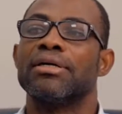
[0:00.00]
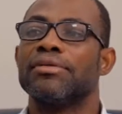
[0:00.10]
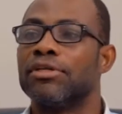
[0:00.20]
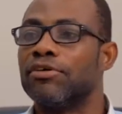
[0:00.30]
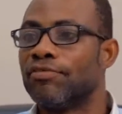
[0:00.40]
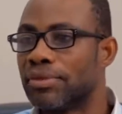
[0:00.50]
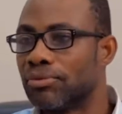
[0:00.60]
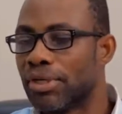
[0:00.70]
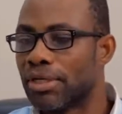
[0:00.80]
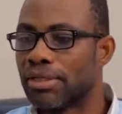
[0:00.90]
they don't feel
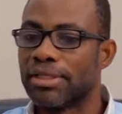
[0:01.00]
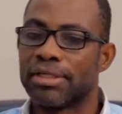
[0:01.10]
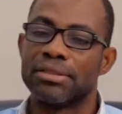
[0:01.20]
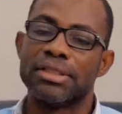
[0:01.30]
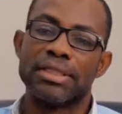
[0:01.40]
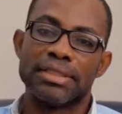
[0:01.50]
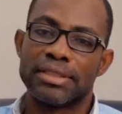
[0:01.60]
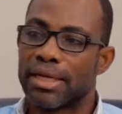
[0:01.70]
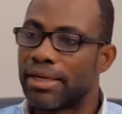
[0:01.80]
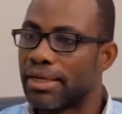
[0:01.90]
well, they are
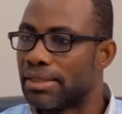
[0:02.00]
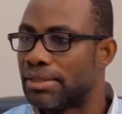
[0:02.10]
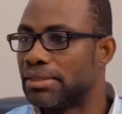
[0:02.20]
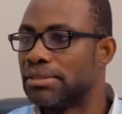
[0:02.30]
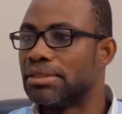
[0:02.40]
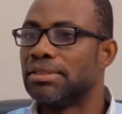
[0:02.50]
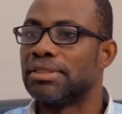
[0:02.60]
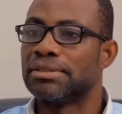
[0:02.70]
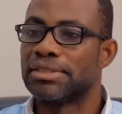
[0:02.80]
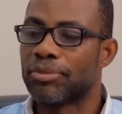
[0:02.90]
tired, dizzy,
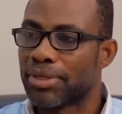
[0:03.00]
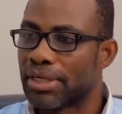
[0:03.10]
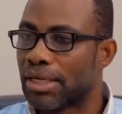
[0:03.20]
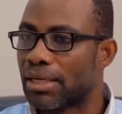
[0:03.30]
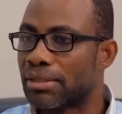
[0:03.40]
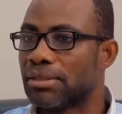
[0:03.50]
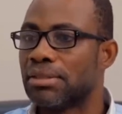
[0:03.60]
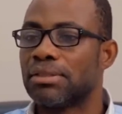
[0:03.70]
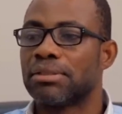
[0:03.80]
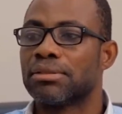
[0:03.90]
the typical
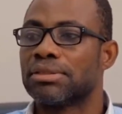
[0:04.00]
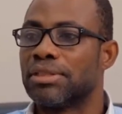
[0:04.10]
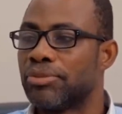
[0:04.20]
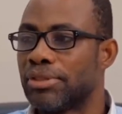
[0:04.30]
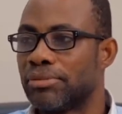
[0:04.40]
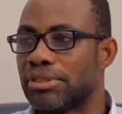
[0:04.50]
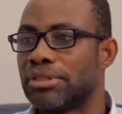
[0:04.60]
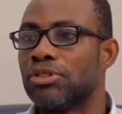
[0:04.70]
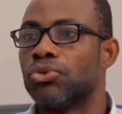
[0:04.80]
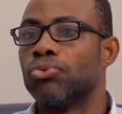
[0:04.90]
symptoms,
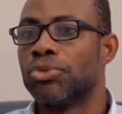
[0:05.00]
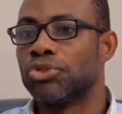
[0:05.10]
we